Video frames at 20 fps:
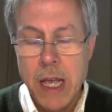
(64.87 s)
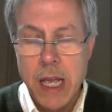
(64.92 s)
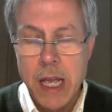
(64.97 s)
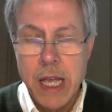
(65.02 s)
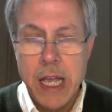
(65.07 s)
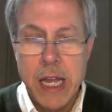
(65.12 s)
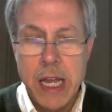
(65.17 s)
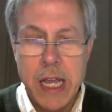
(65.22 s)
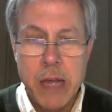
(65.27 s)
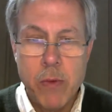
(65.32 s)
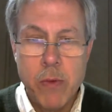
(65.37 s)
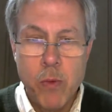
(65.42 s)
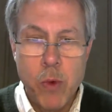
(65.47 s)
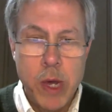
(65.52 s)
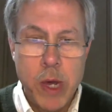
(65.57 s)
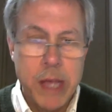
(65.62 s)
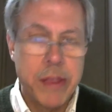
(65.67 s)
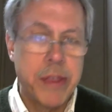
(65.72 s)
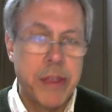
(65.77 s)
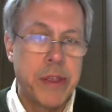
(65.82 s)
In a
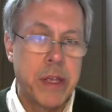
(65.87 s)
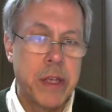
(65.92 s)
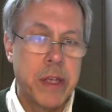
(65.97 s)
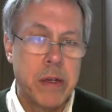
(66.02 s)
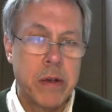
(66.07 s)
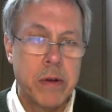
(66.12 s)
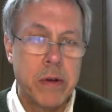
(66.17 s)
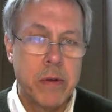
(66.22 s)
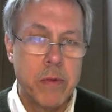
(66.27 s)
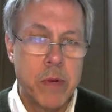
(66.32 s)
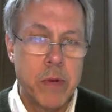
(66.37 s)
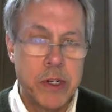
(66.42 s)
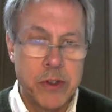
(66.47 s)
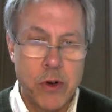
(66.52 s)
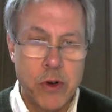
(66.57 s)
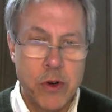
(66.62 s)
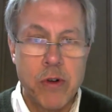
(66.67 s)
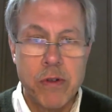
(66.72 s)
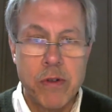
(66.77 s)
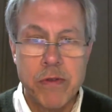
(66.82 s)
with
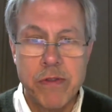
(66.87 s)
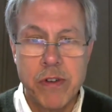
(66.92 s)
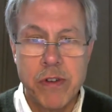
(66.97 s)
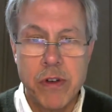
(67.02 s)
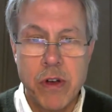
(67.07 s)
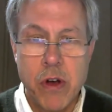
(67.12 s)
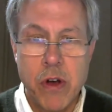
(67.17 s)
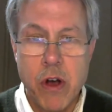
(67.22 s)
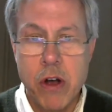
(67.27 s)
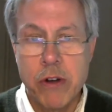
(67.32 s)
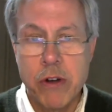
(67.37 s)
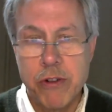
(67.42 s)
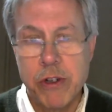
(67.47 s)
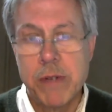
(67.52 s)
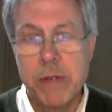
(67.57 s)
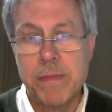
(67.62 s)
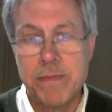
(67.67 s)
reserve auction,